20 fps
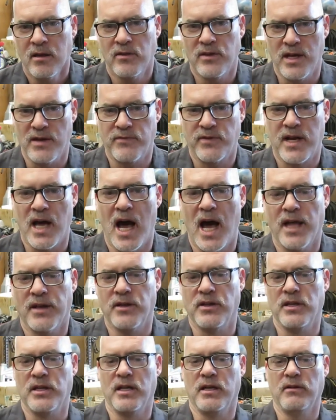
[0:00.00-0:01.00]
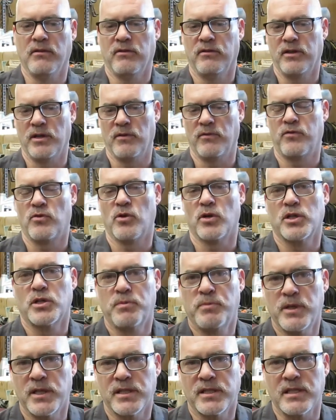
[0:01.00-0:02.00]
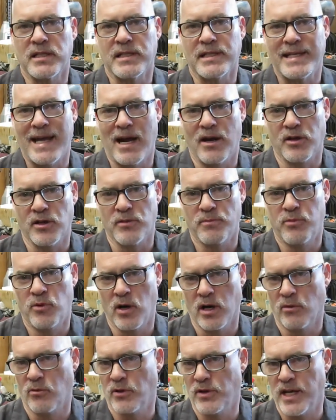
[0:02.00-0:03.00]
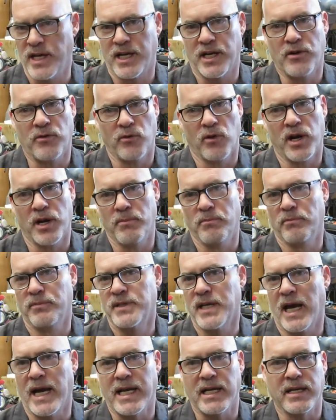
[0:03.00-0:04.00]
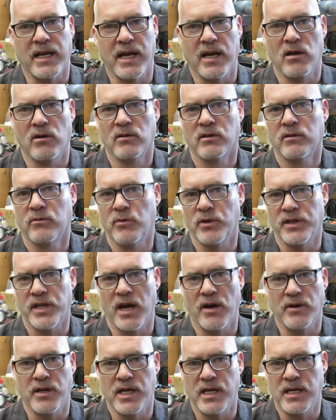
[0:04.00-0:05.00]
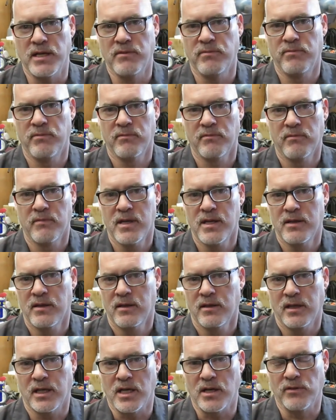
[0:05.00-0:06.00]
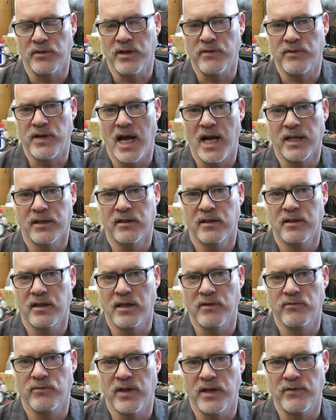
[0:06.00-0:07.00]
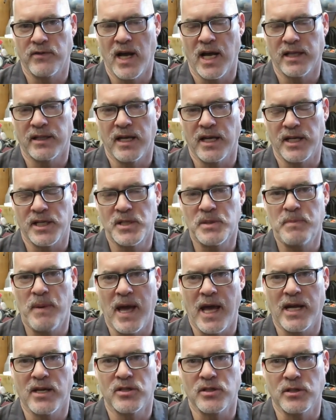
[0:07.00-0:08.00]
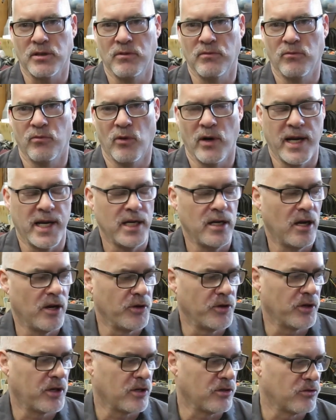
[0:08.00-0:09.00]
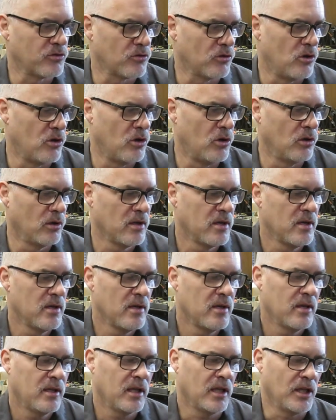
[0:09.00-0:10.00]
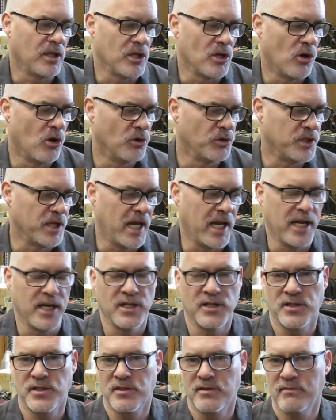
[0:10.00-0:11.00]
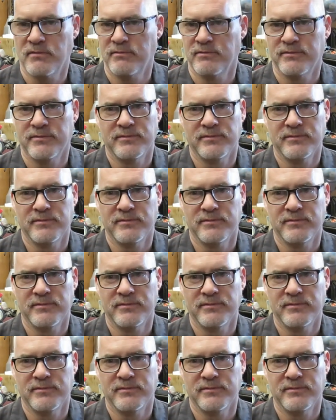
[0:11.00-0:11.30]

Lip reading: they've gotten the forged pistons down to the point where they can run them tight now without any, you know, they've got that expansion rate under control. In the old days,